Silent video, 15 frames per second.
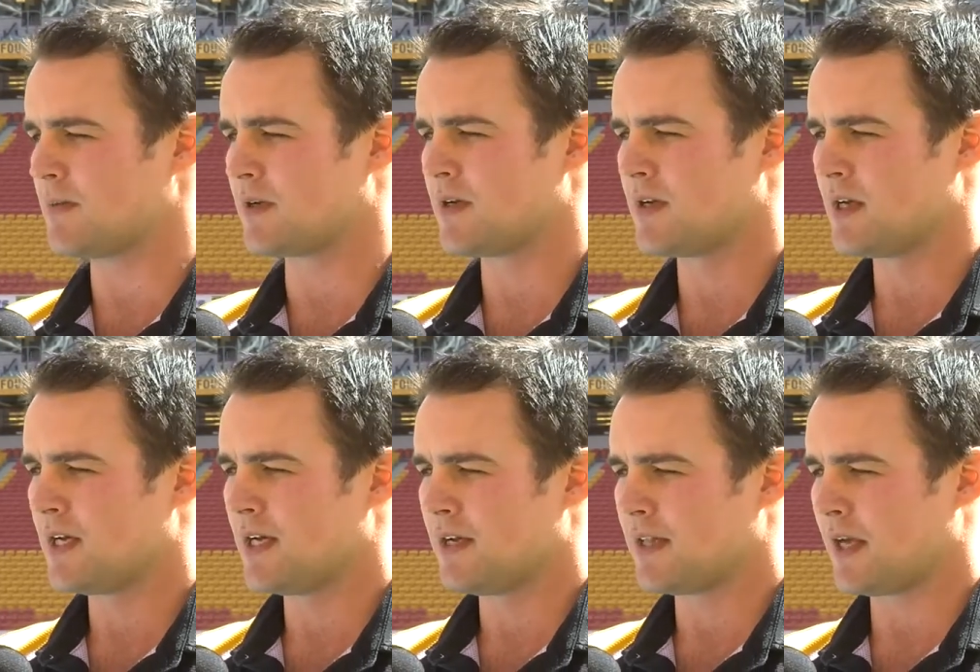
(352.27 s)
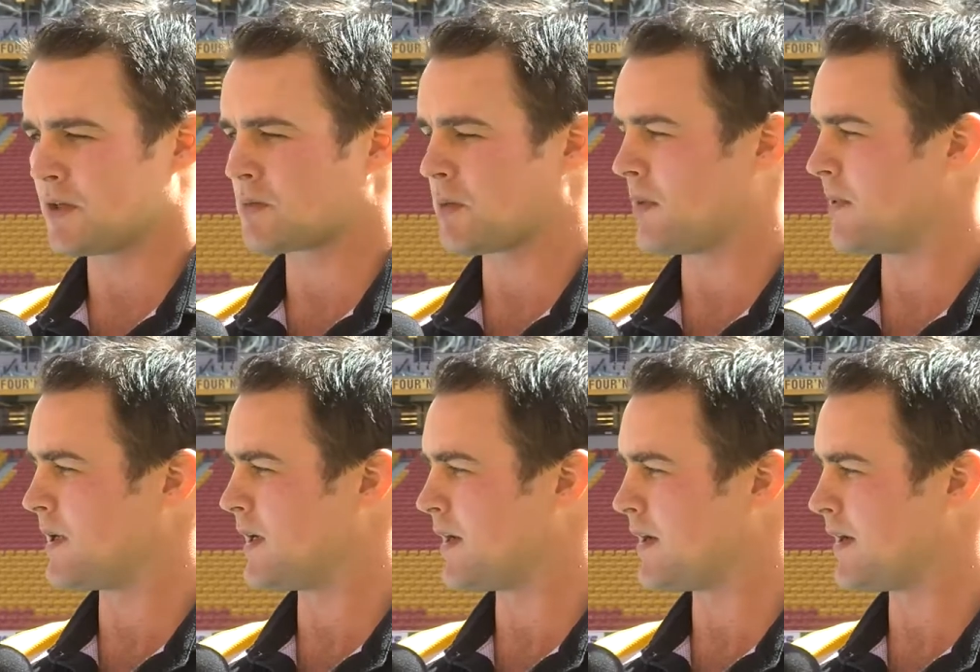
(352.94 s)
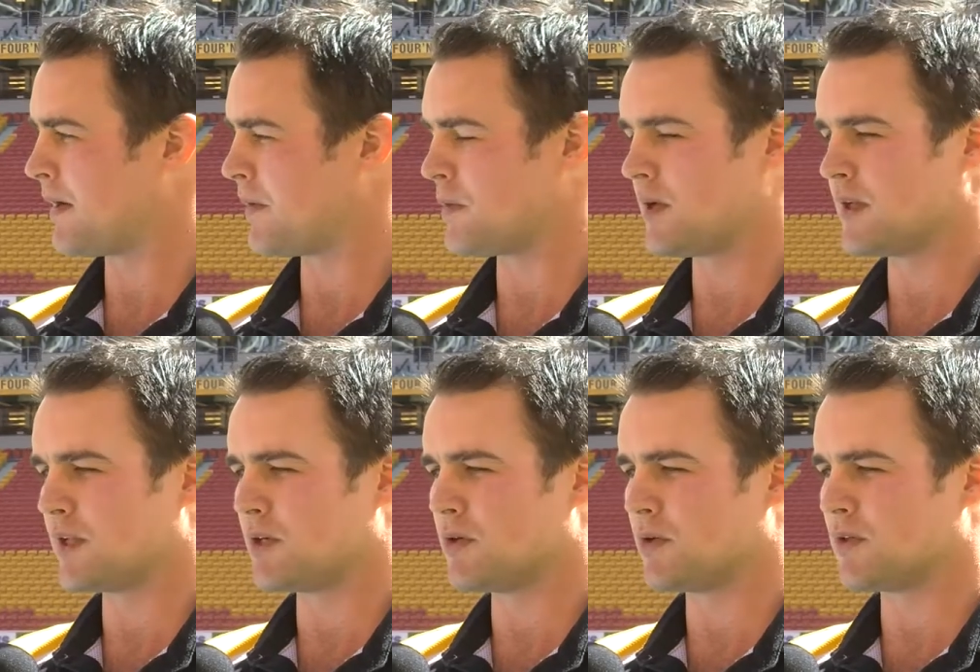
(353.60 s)
And that was probably a, a,
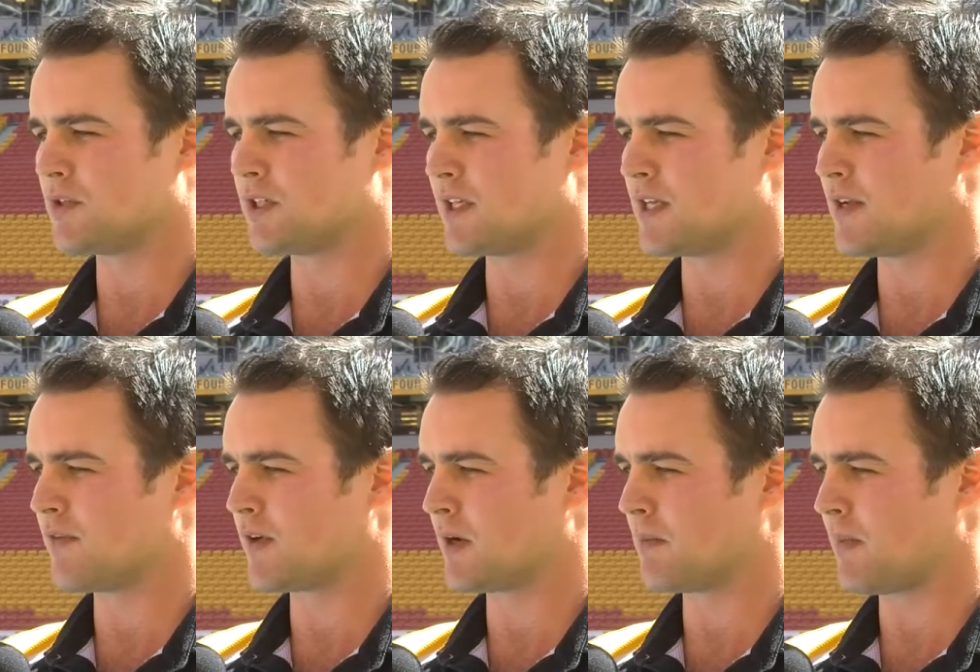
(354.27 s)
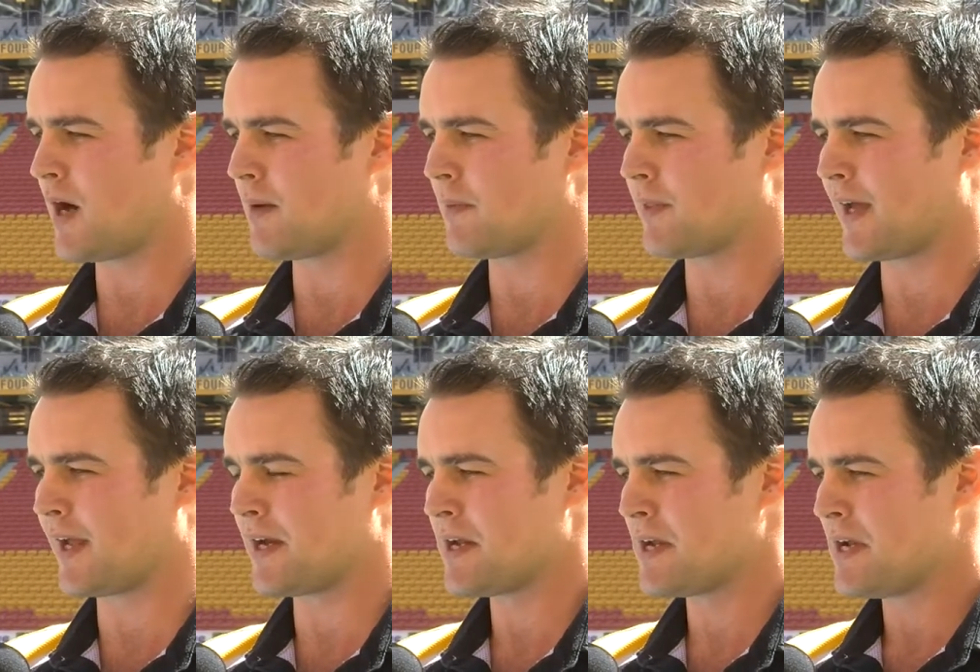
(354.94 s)
really good, significant moment that